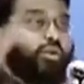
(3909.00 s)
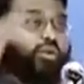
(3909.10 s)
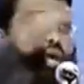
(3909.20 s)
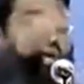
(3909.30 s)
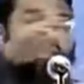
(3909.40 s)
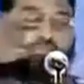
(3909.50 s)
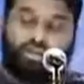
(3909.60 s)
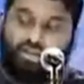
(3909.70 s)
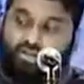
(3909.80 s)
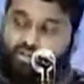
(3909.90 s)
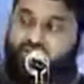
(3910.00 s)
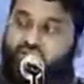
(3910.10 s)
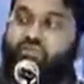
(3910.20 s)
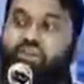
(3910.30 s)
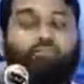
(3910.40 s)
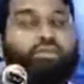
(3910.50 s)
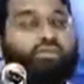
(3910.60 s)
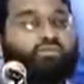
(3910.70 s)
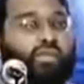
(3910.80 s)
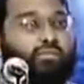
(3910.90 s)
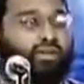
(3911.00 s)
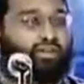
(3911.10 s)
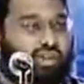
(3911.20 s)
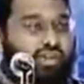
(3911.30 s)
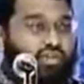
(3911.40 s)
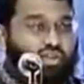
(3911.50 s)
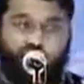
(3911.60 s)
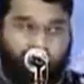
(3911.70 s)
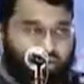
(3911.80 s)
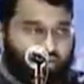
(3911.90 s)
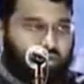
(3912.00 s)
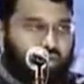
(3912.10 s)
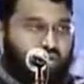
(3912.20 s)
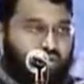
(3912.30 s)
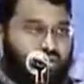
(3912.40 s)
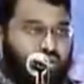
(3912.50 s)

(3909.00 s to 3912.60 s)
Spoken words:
you have admitted this is a figment of the imagination. It doesn't exist.